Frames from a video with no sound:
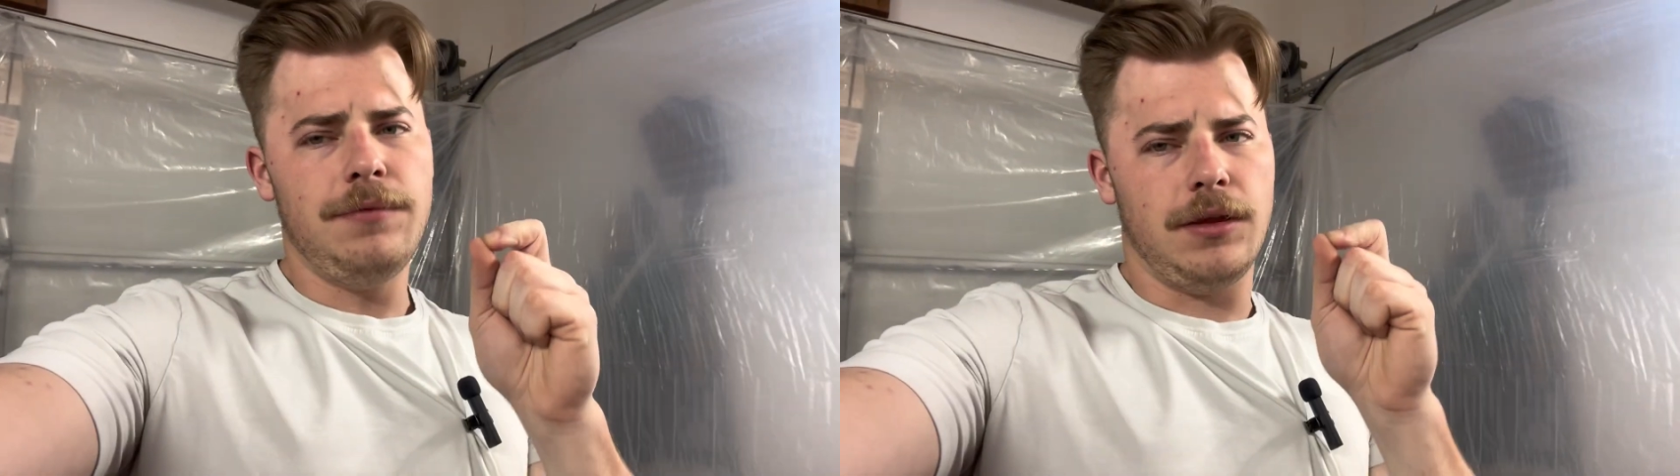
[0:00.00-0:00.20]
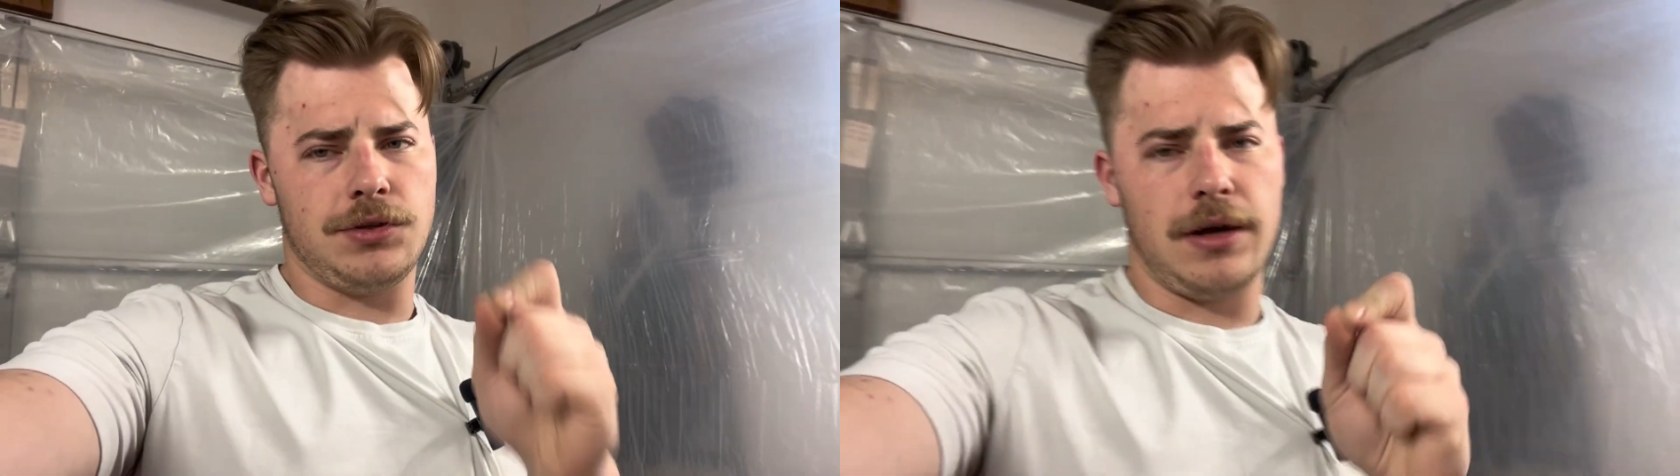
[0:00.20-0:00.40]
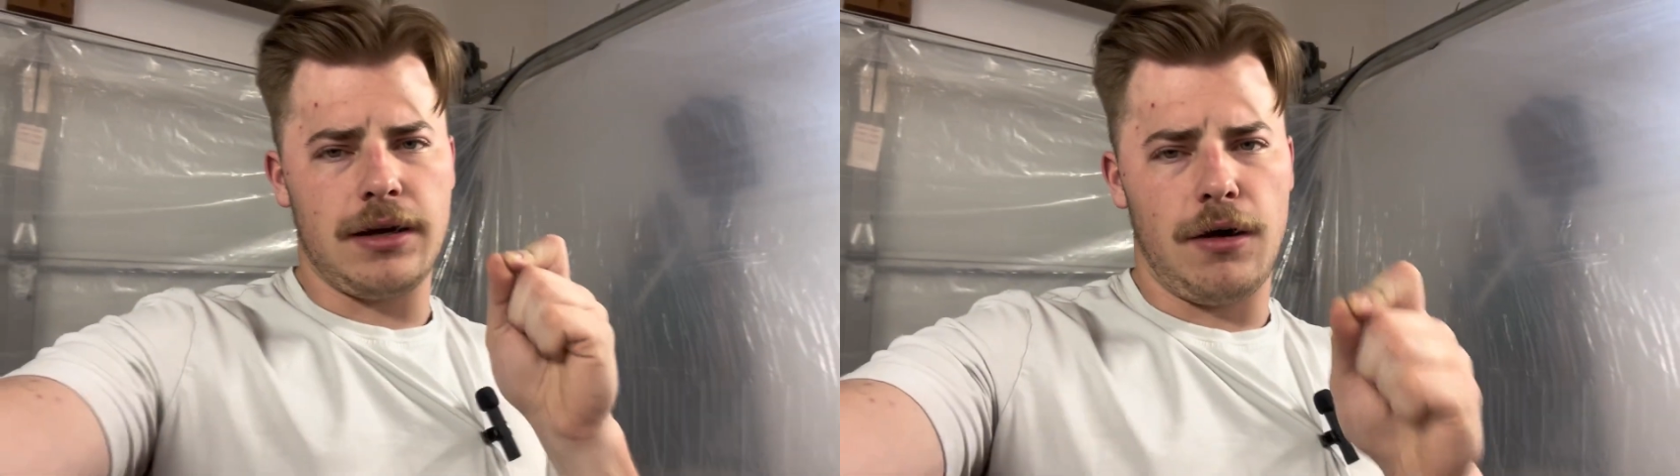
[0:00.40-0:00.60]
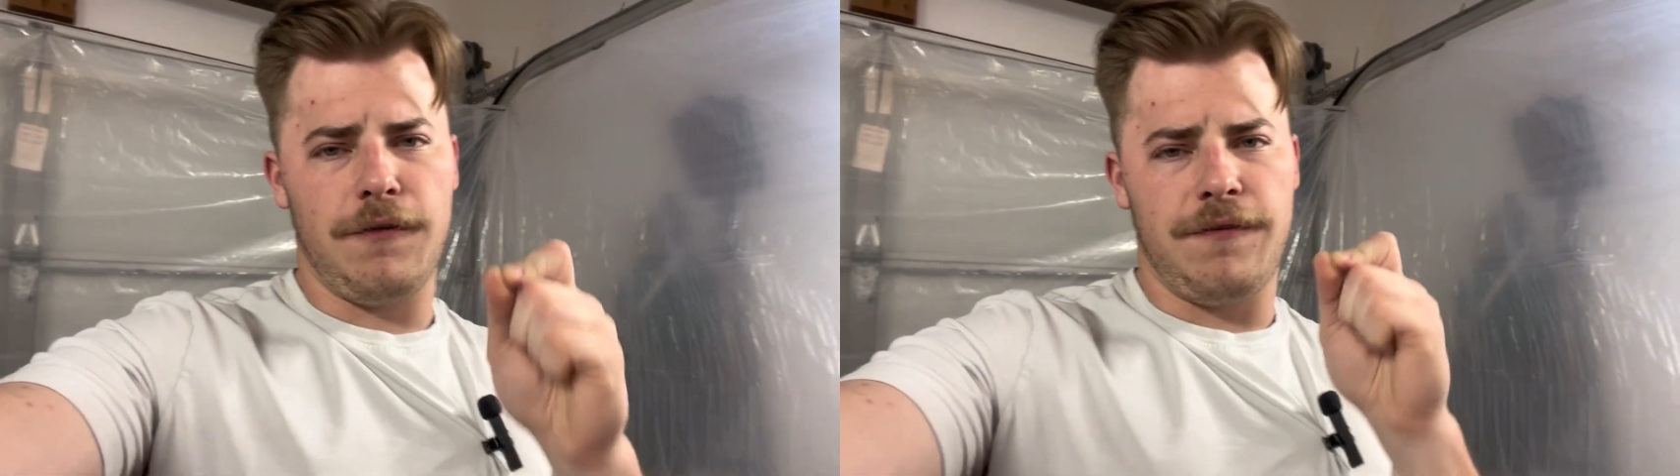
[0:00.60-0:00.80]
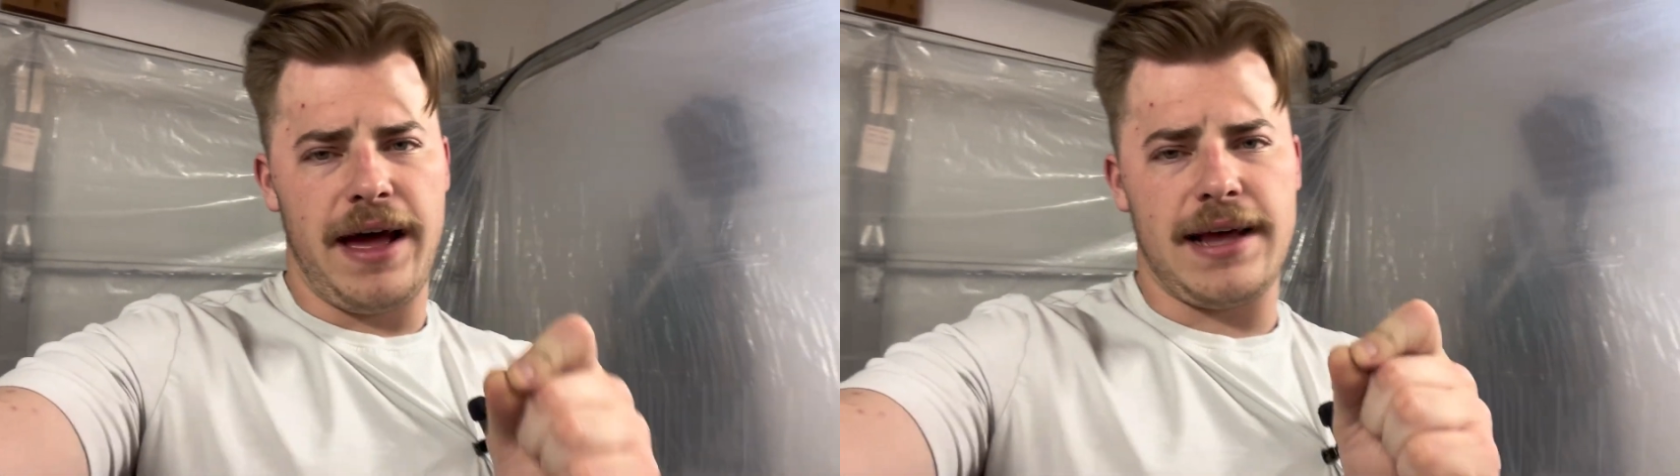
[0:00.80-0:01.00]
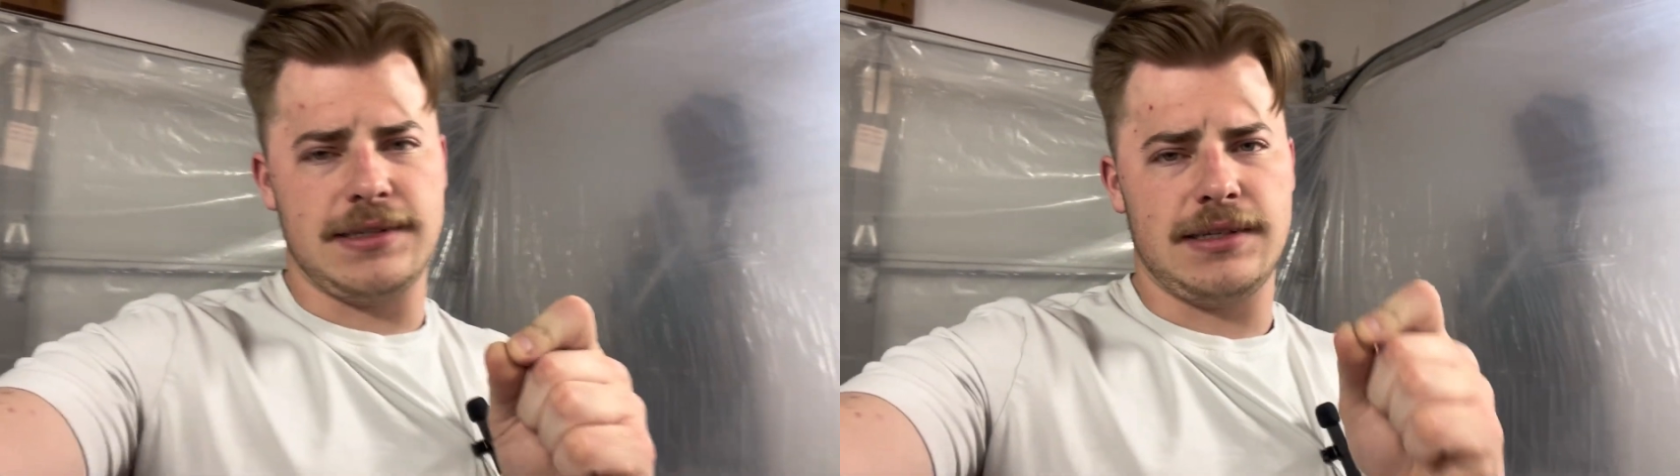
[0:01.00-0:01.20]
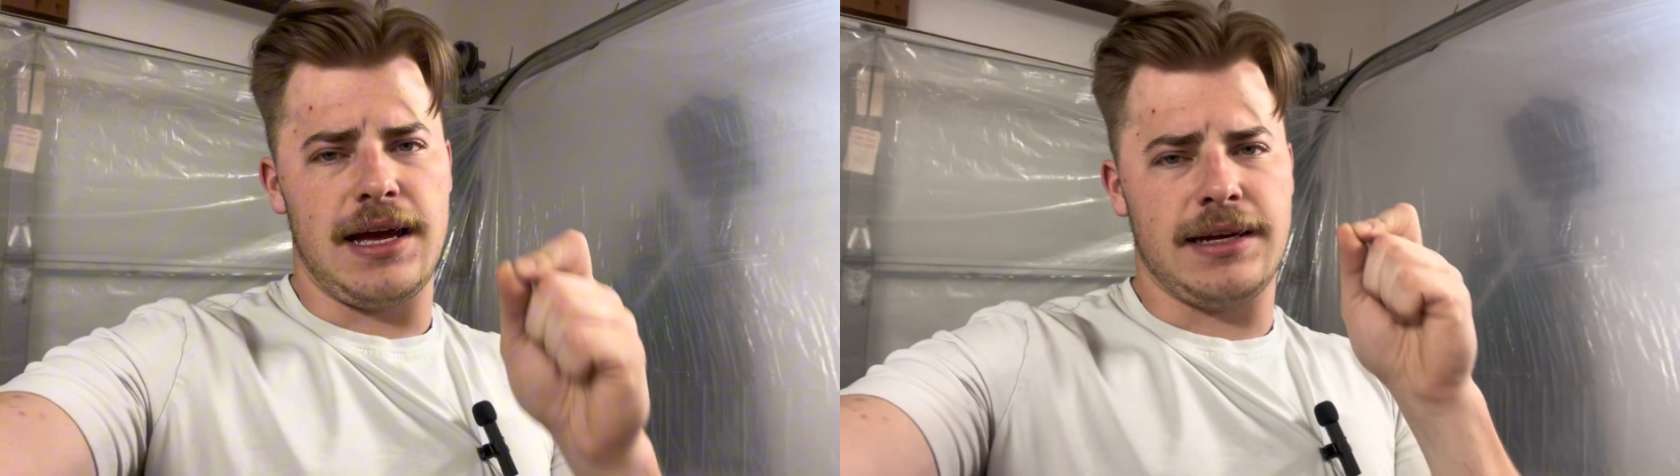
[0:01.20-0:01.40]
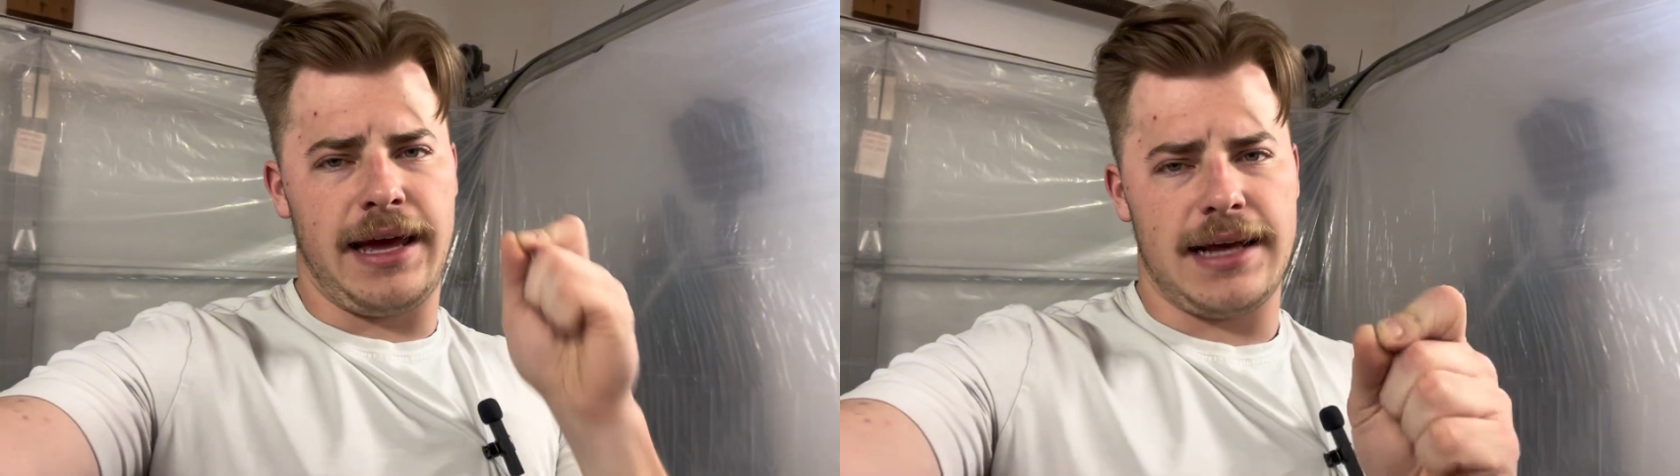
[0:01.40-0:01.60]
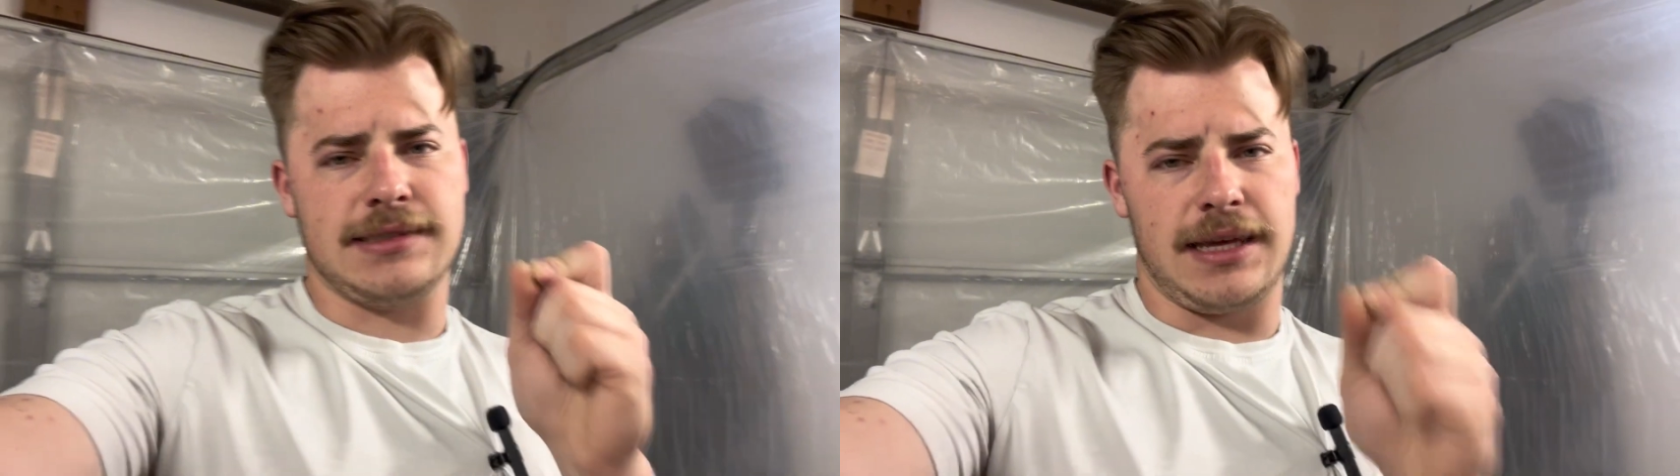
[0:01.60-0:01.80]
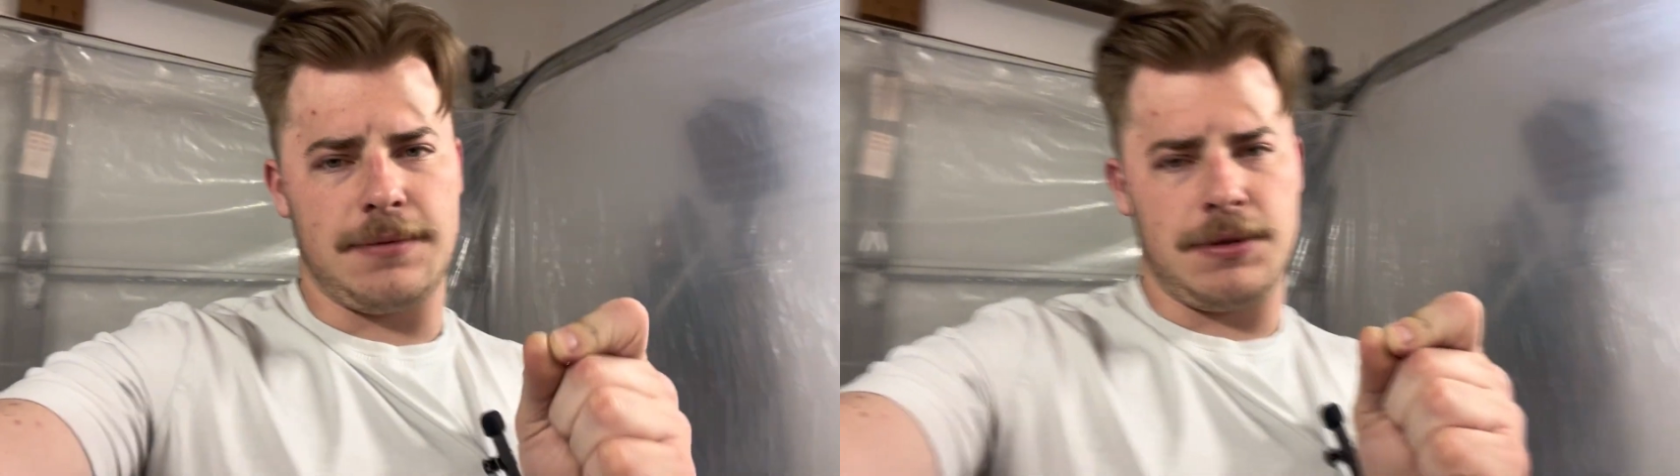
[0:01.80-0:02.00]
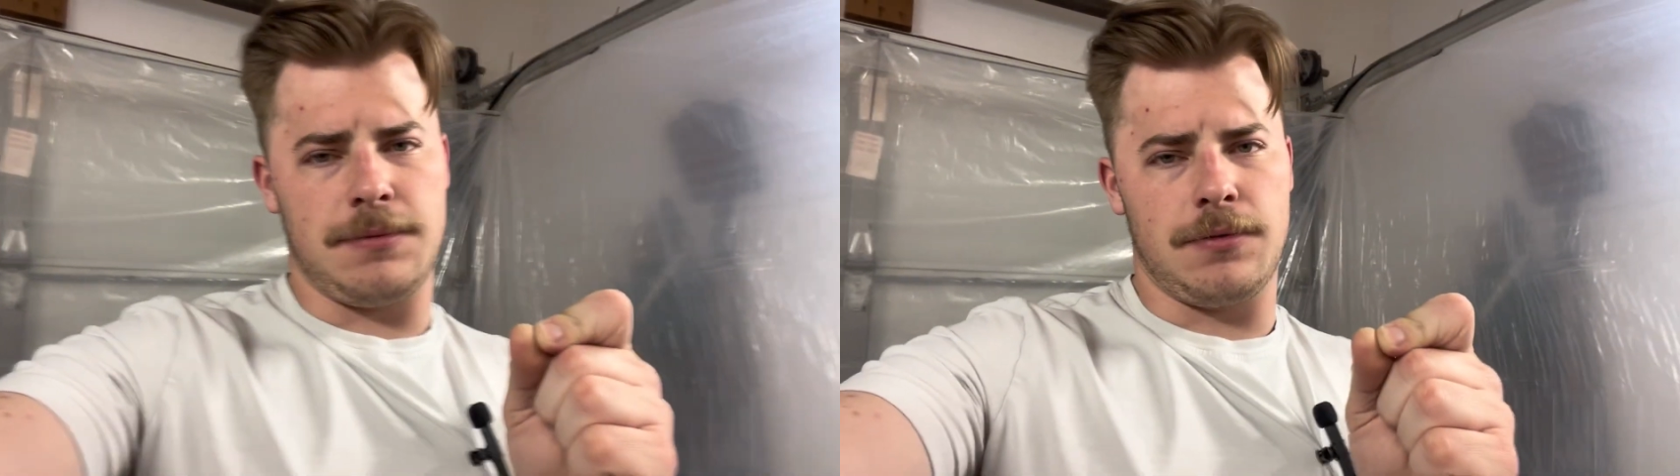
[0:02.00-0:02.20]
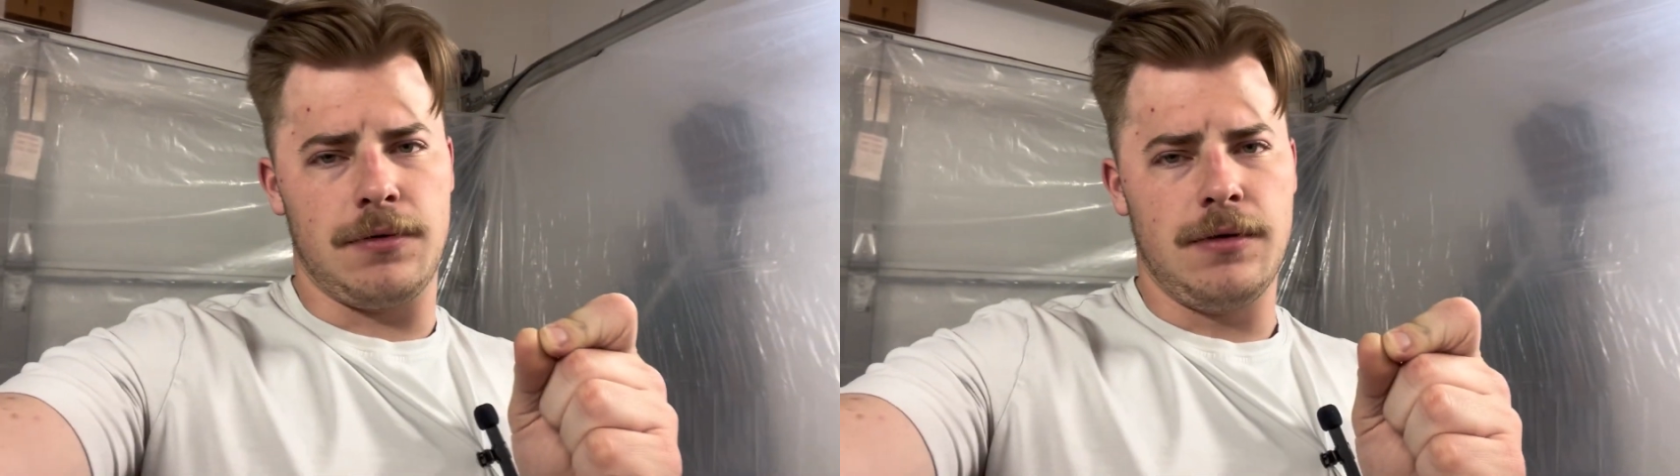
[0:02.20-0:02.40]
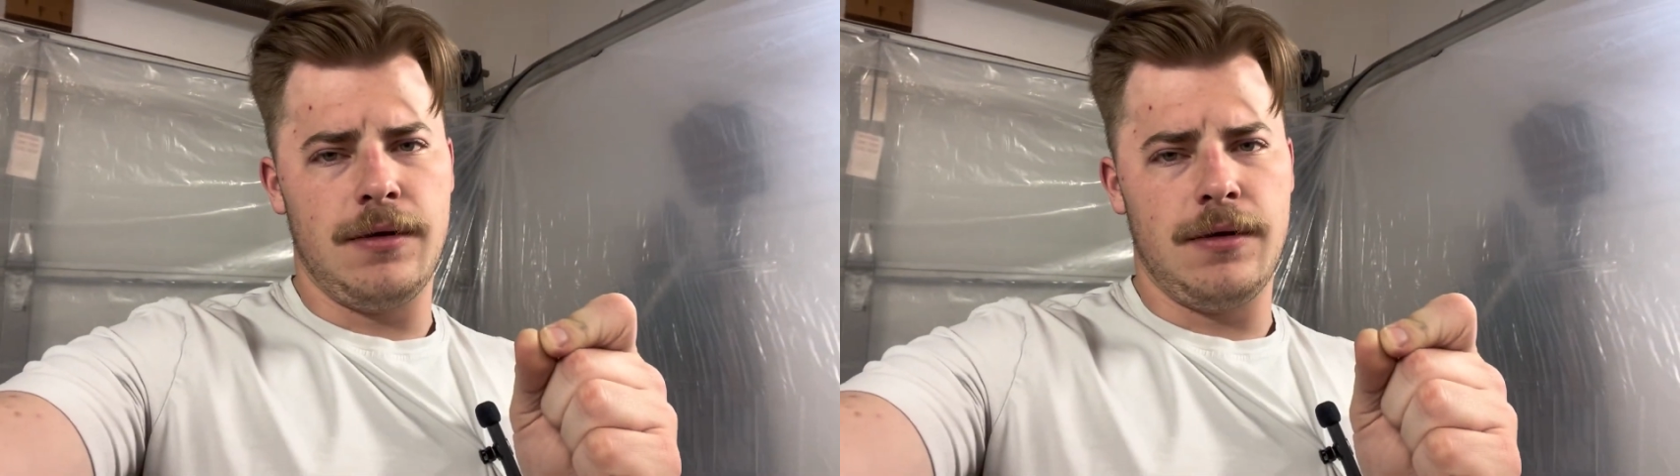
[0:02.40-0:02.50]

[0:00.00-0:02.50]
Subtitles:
The truck go fast and gaslight people.